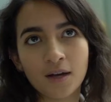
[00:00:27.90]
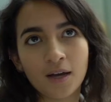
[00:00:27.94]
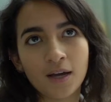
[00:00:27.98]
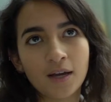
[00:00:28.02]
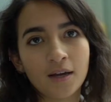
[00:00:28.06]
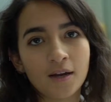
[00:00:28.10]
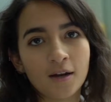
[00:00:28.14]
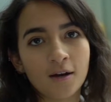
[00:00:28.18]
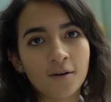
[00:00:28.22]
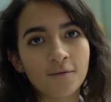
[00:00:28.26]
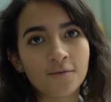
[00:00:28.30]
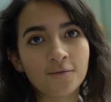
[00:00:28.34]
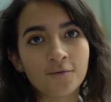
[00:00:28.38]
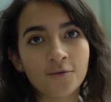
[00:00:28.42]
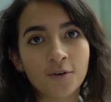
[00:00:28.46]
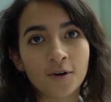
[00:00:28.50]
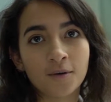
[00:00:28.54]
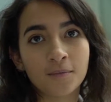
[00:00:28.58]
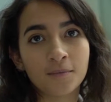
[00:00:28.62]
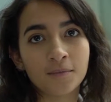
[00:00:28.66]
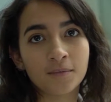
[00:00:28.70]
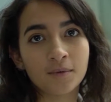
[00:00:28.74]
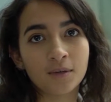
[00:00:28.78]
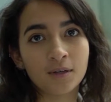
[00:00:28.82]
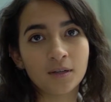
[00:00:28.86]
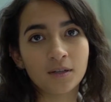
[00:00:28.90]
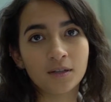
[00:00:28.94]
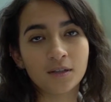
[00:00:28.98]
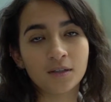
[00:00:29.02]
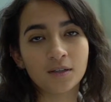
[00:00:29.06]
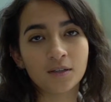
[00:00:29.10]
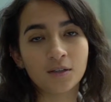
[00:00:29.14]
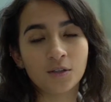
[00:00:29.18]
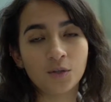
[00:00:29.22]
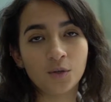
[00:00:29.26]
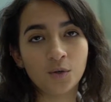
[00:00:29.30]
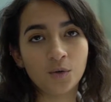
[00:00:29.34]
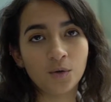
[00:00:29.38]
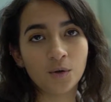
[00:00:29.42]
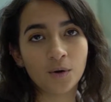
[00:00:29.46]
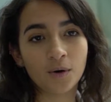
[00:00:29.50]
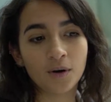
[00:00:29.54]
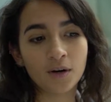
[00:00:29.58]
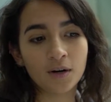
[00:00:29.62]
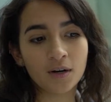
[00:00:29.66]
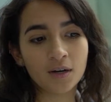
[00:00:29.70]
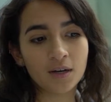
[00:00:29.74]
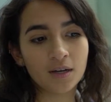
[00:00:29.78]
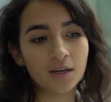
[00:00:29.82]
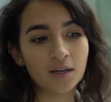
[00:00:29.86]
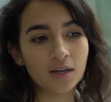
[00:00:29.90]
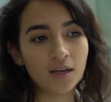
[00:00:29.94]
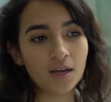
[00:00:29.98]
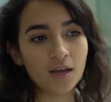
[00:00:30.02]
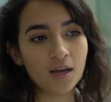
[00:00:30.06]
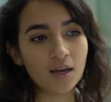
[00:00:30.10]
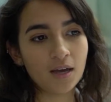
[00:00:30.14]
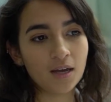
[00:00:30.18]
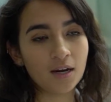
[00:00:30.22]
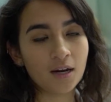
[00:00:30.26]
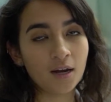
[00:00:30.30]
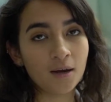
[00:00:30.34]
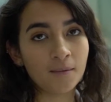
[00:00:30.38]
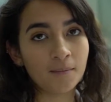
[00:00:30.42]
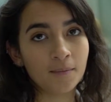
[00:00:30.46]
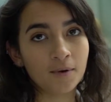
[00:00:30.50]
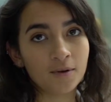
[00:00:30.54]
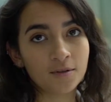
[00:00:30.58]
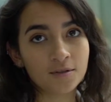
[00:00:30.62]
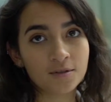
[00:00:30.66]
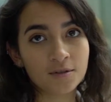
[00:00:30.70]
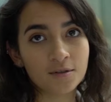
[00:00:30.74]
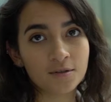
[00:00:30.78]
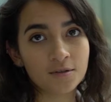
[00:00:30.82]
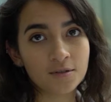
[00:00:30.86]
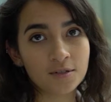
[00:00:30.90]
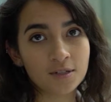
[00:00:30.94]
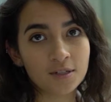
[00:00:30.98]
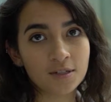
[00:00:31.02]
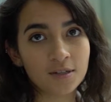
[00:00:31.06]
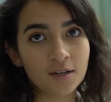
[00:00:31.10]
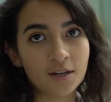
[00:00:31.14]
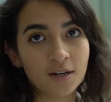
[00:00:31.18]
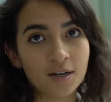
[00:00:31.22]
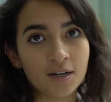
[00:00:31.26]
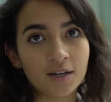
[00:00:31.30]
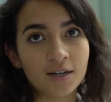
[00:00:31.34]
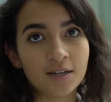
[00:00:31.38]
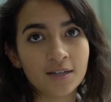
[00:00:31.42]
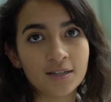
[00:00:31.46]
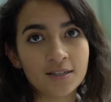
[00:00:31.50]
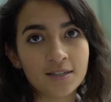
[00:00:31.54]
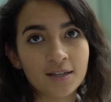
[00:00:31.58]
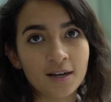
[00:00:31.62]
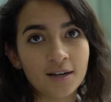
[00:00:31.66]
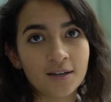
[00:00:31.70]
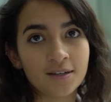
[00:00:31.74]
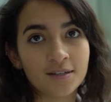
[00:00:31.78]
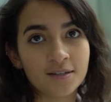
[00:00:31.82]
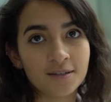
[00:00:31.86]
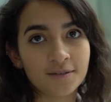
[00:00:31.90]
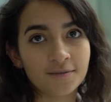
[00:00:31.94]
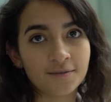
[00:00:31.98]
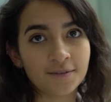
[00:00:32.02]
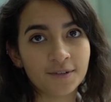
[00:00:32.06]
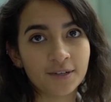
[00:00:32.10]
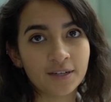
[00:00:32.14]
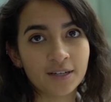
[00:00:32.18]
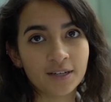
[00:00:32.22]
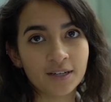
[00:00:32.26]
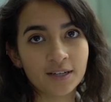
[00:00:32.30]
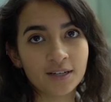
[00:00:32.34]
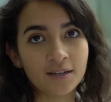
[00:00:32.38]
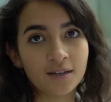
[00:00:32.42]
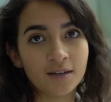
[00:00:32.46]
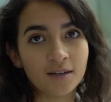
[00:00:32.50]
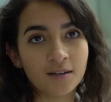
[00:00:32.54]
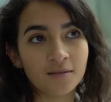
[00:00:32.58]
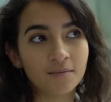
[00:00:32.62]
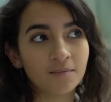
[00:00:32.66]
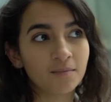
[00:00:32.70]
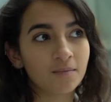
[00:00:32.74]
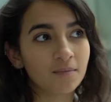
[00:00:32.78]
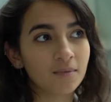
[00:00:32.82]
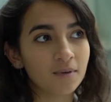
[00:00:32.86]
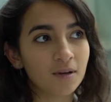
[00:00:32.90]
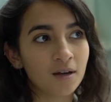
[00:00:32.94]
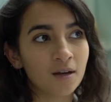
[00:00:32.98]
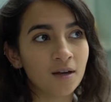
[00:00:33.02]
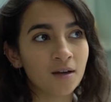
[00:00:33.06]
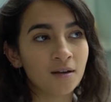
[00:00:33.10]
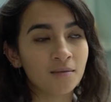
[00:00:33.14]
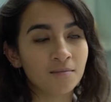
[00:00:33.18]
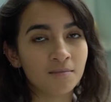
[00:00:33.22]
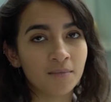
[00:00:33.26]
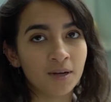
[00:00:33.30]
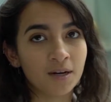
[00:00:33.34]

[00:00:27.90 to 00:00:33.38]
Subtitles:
I come from New York and I'm also studying scientific and